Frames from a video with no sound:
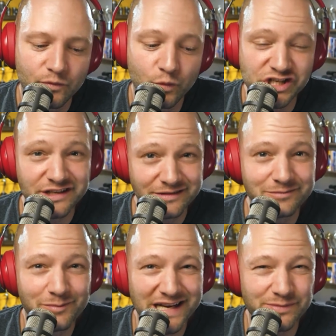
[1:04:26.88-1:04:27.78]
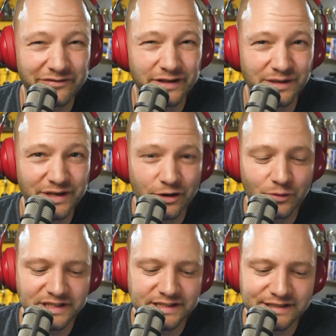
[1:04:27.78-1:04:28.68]
Uh, which makes me feel a bit
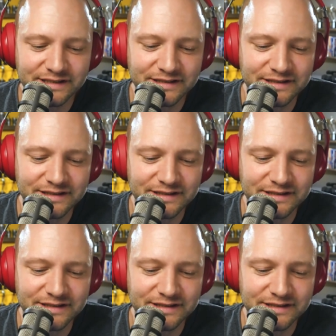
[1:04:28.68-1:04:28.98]
hopeless